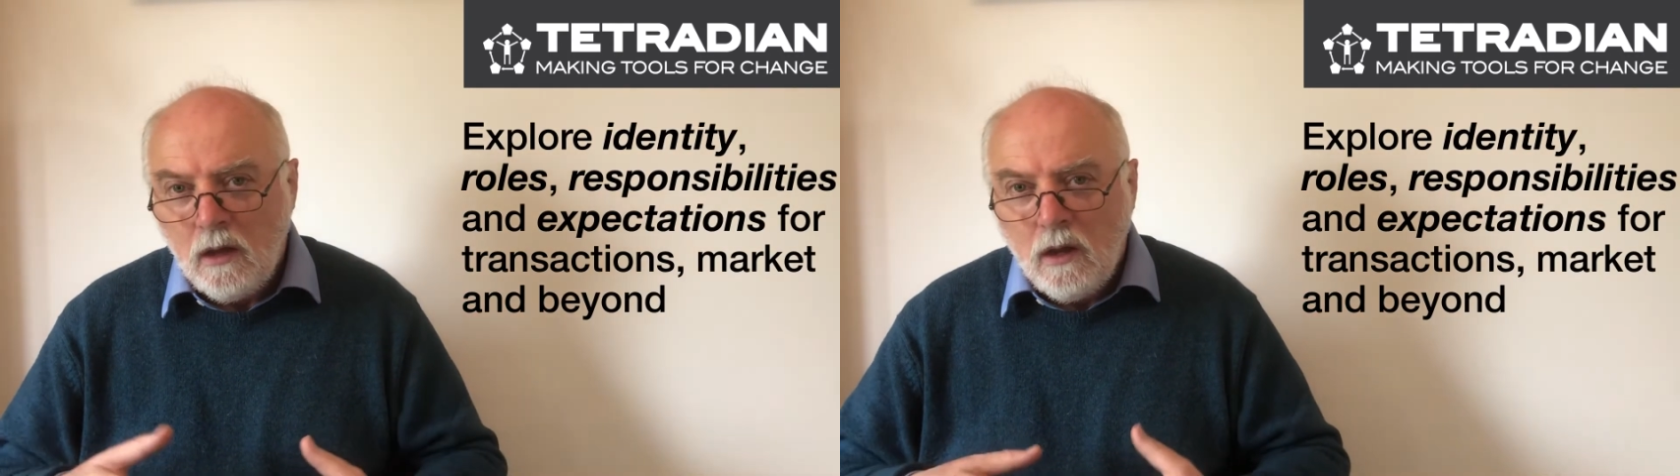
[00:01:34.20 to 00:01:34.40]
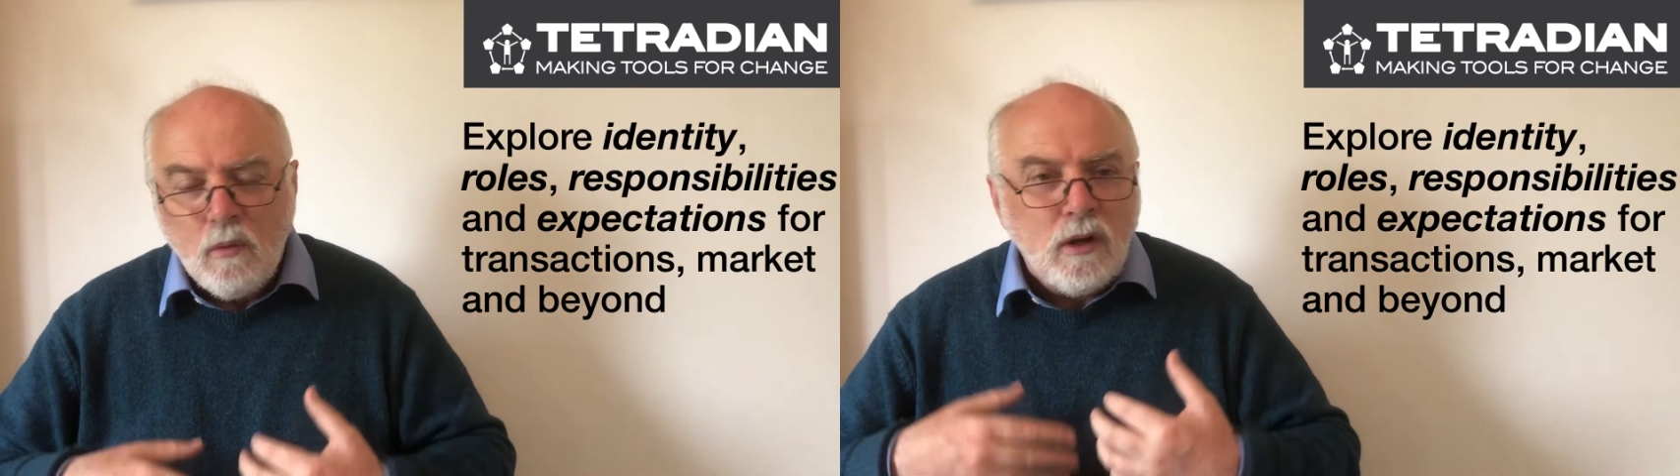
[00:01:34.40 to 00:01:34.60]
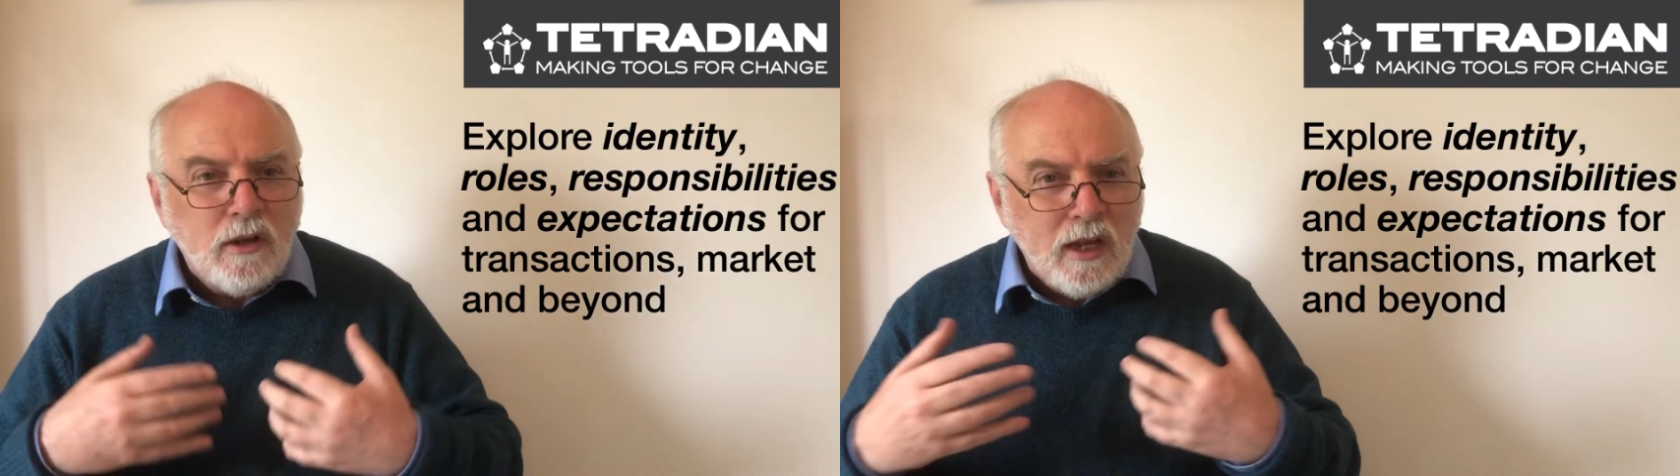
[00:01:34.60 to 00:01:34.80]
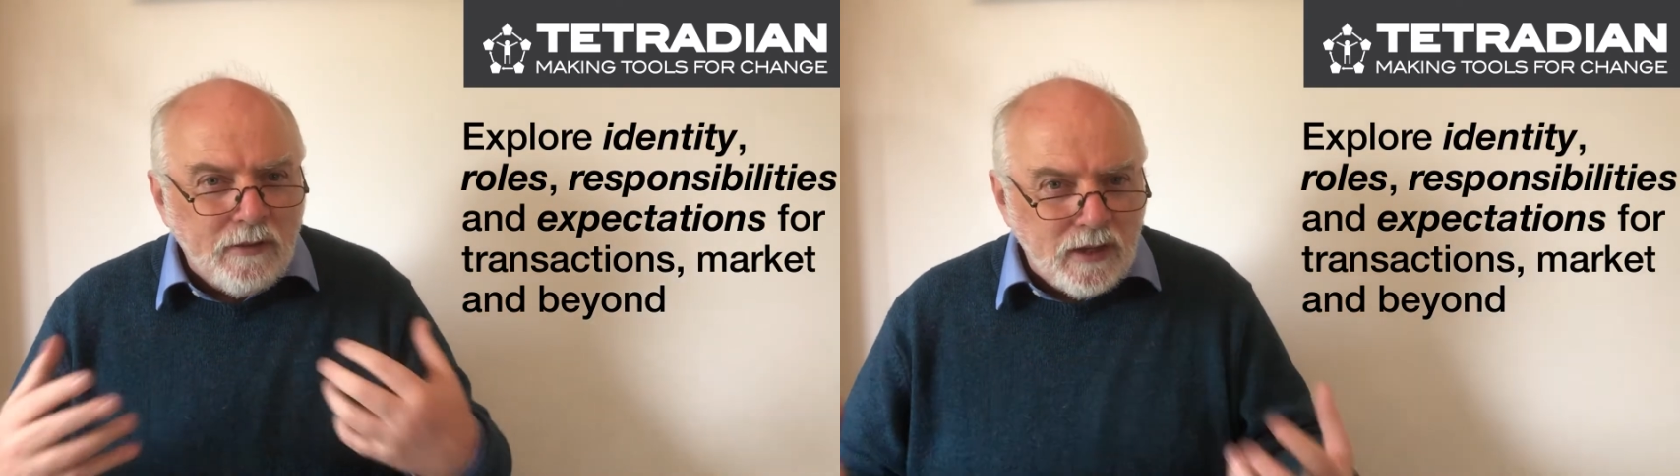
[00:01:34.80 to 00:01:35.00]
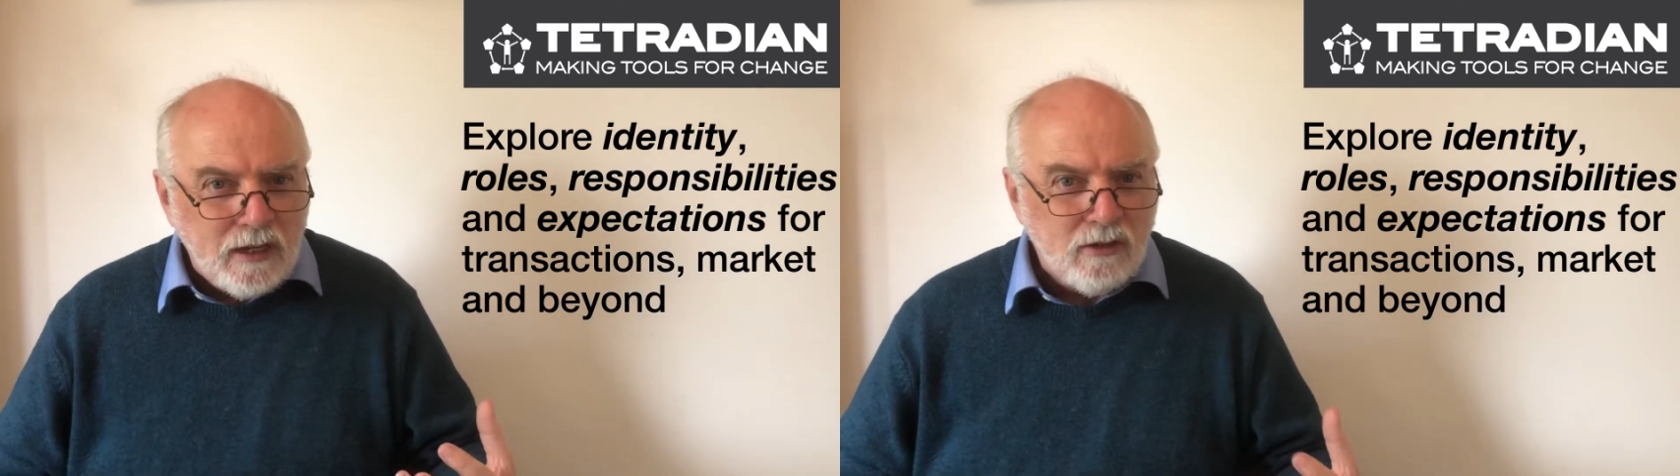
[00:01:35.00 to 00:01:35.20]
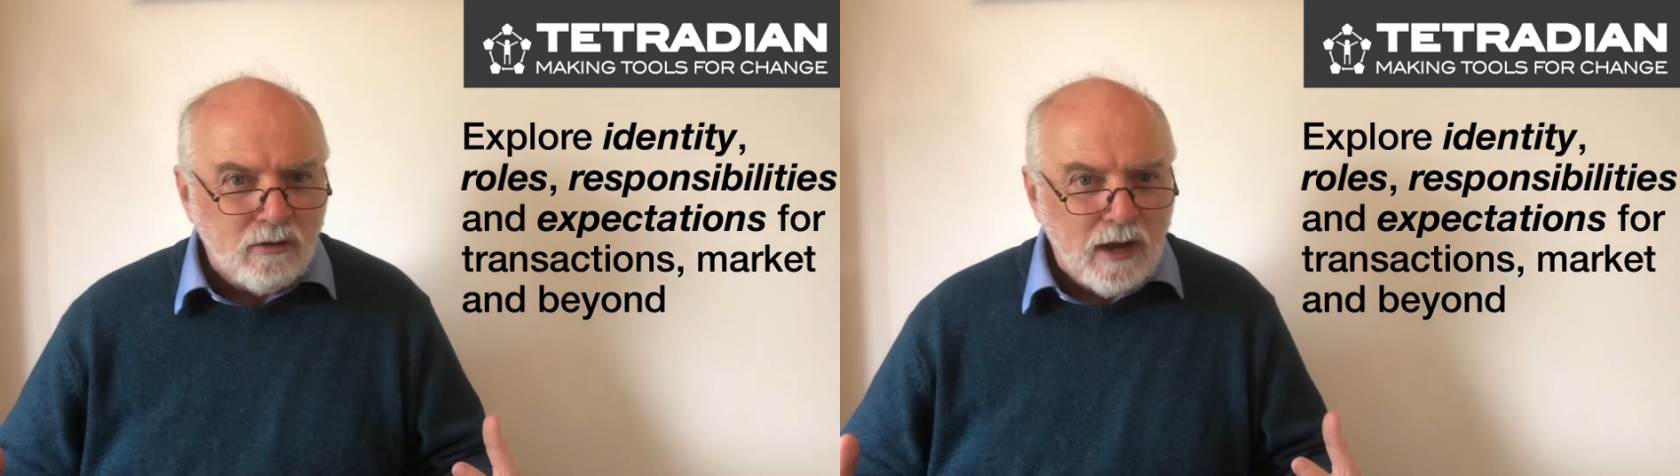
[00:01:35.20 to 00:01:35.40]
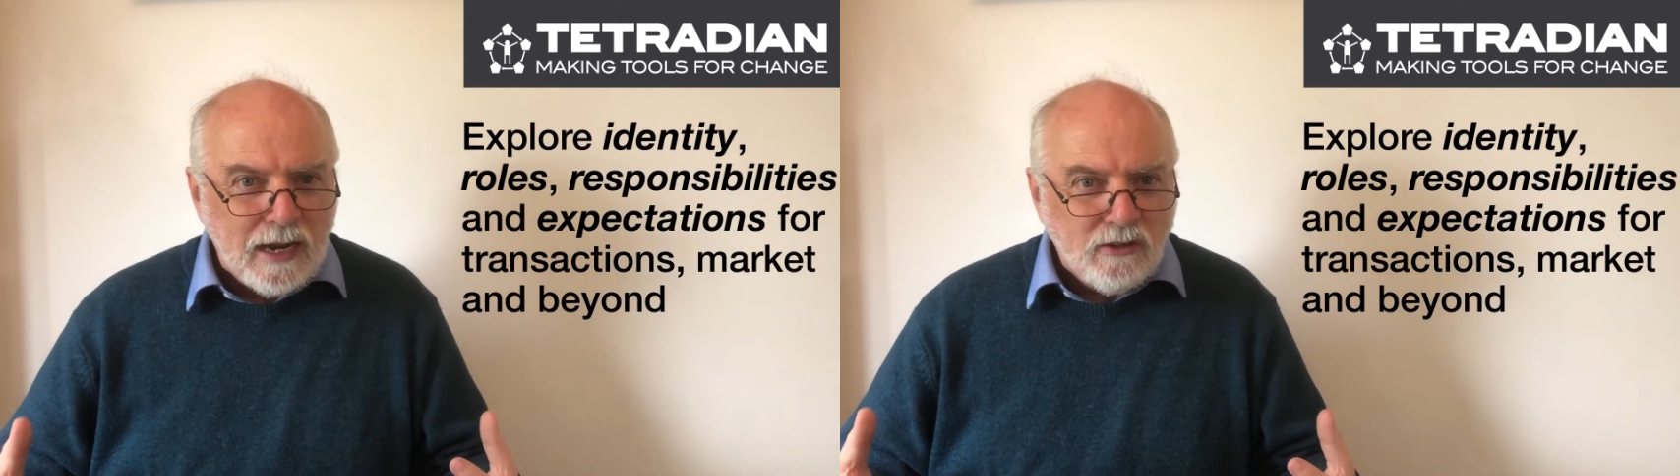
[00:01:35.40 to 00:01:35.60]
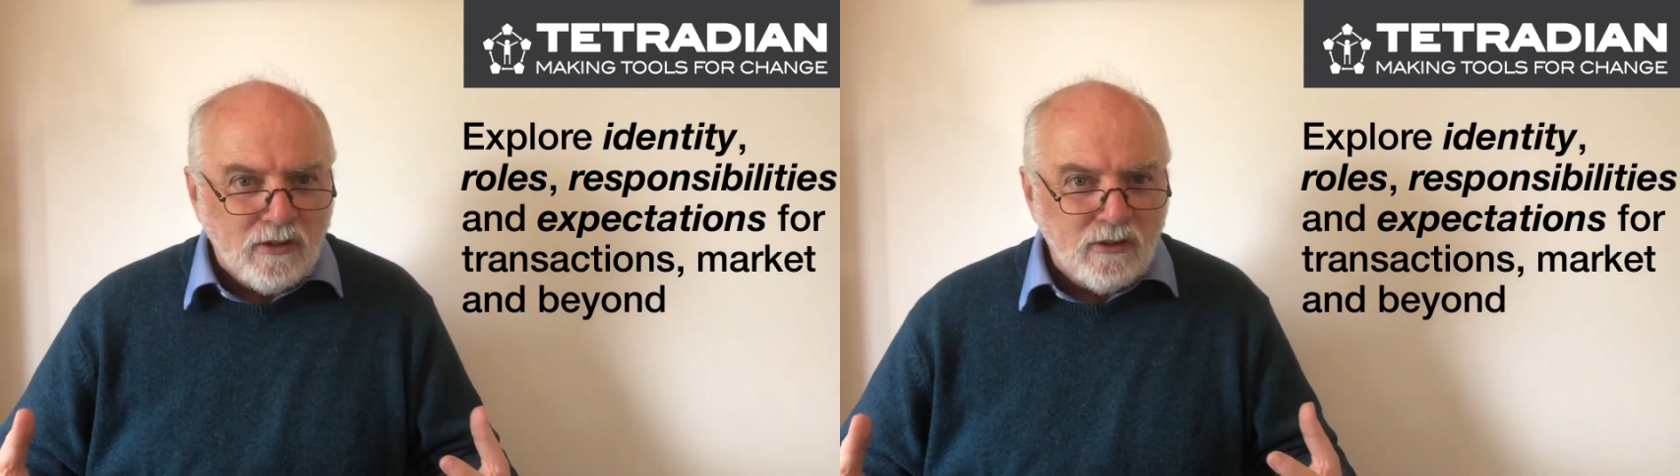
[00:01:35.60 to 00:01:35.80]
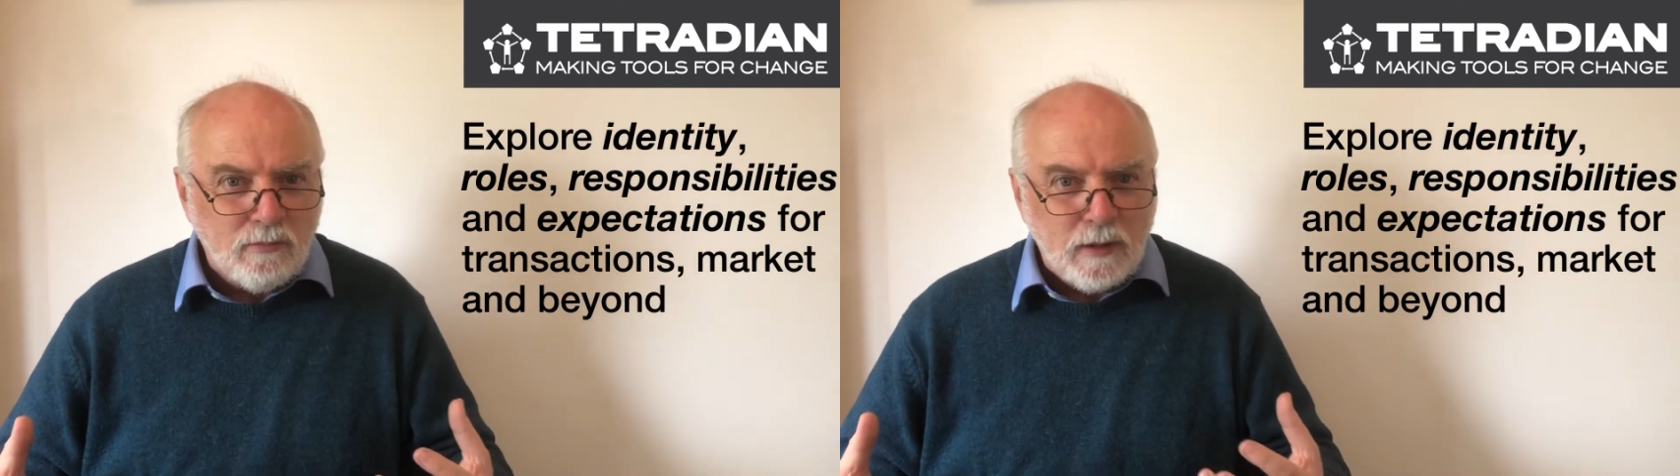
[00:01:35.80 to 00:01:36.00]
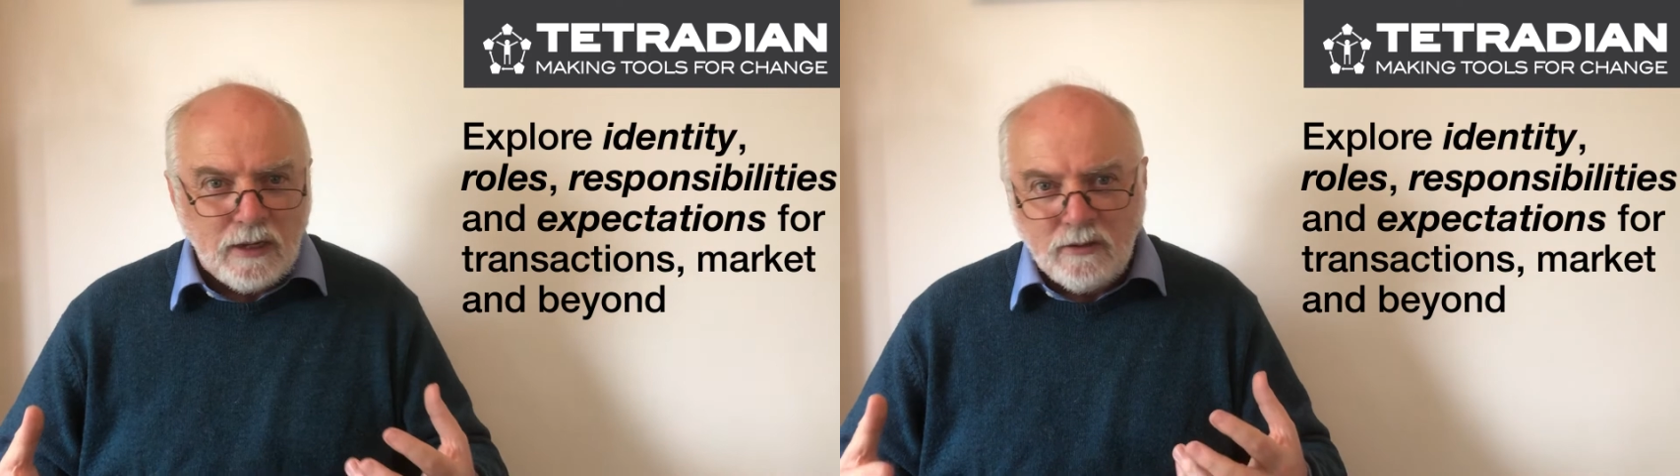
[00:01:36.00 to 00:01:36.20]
We're looking at the interaction space,